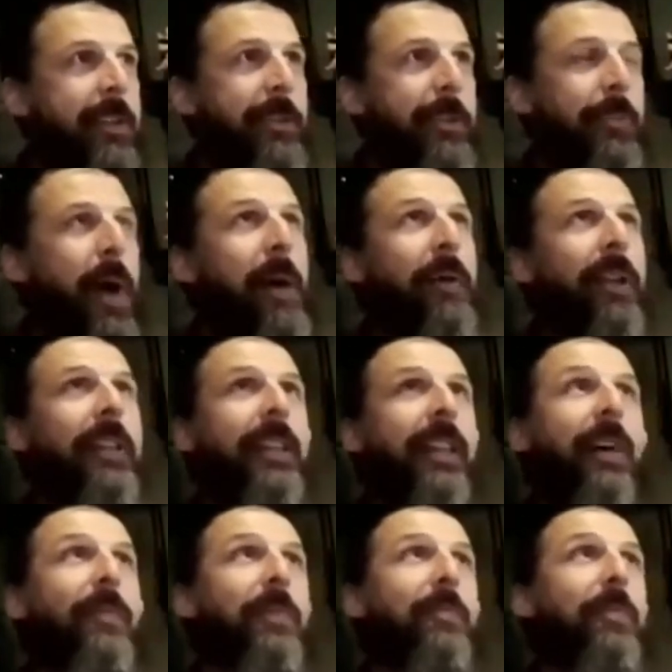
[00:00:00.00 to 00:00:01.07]
about
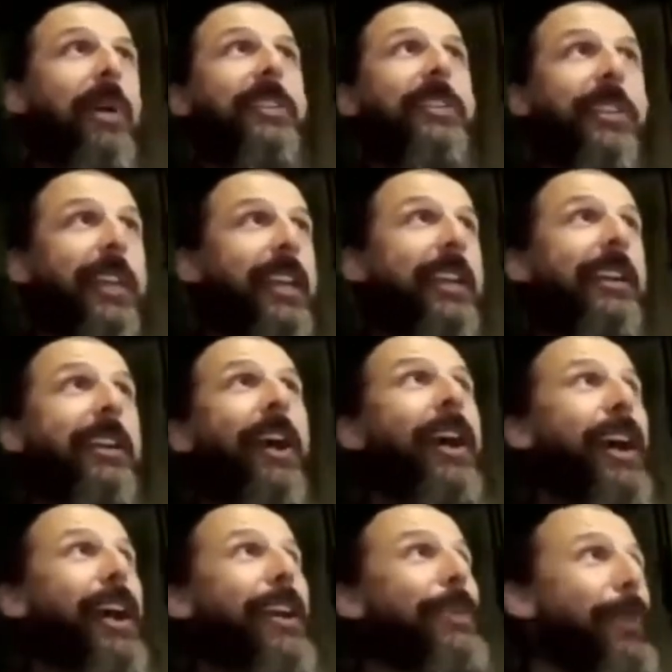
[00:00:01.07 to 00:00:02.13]
11 months later,
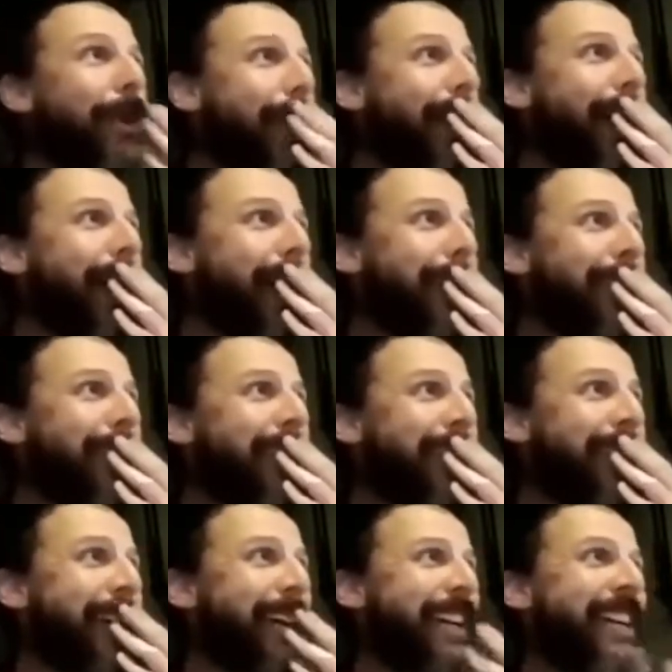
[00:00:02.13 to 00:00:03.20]
I realized
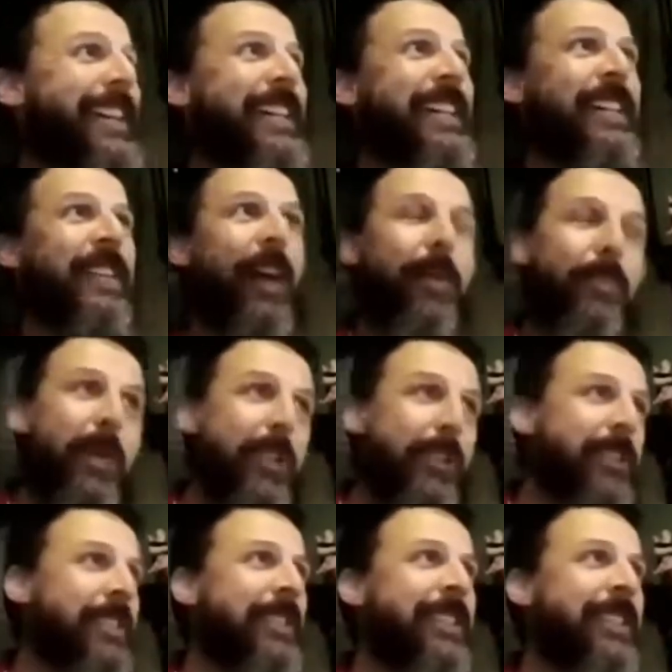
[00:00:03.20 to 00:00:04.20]
I'd been,